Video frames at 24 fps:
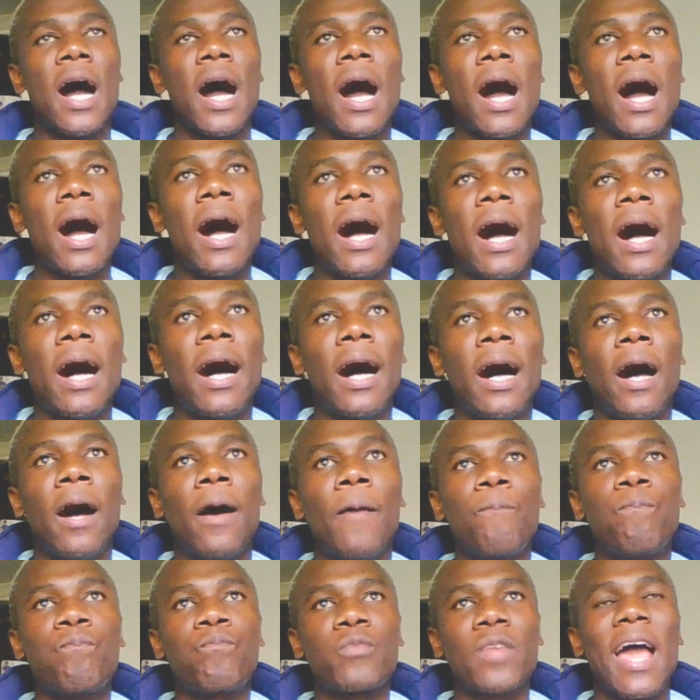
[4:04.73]

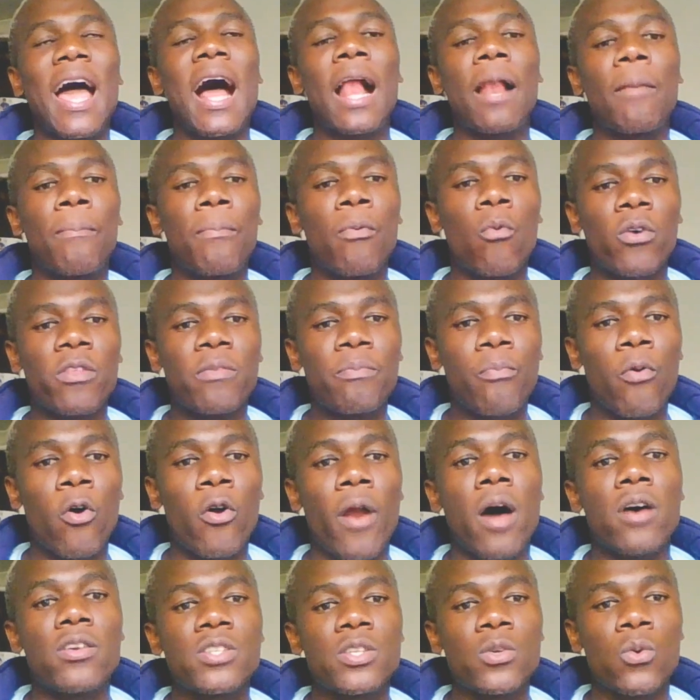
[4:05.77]
help with
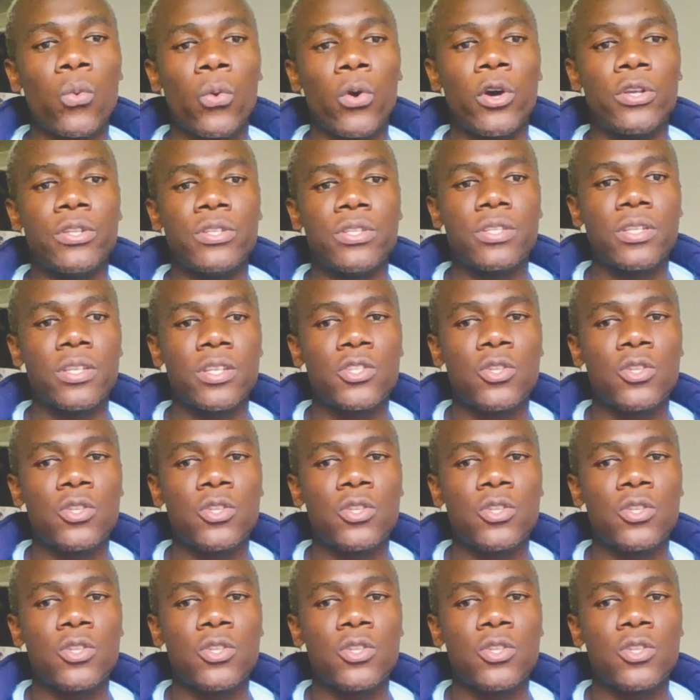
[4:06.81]
pronouncing words.